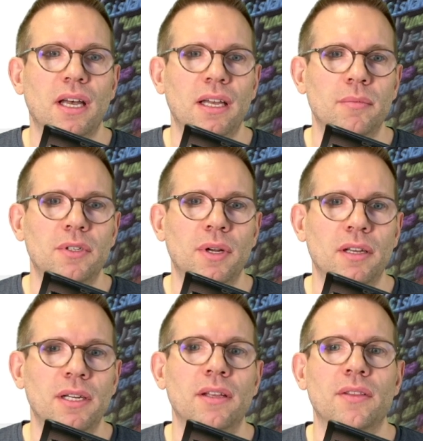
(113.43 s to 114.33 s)
I'm
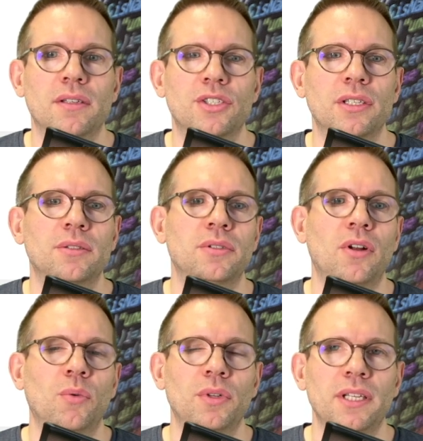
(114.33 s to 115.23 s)
rendering the children
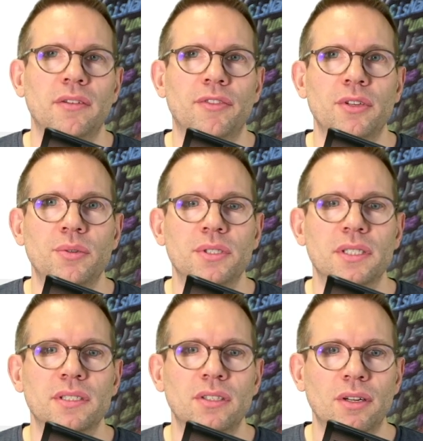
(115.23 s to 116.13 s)
only if the user
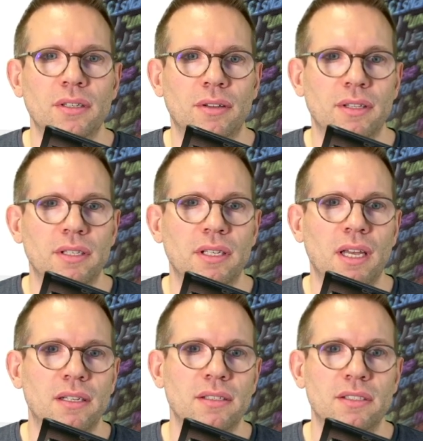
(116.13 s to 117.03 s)
is not
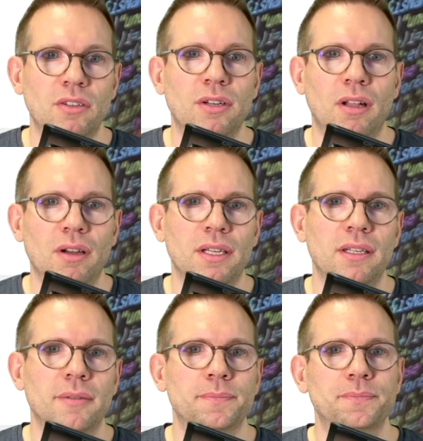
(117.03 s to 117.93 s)
authenticated, is not logged
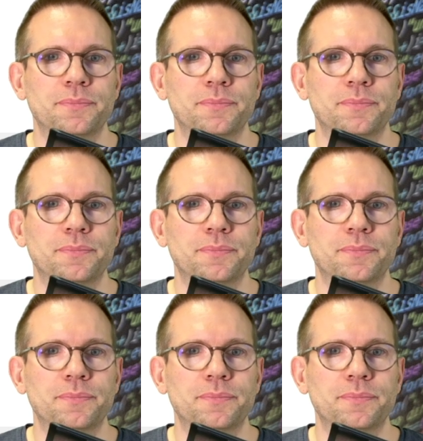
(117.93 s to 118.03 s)
in.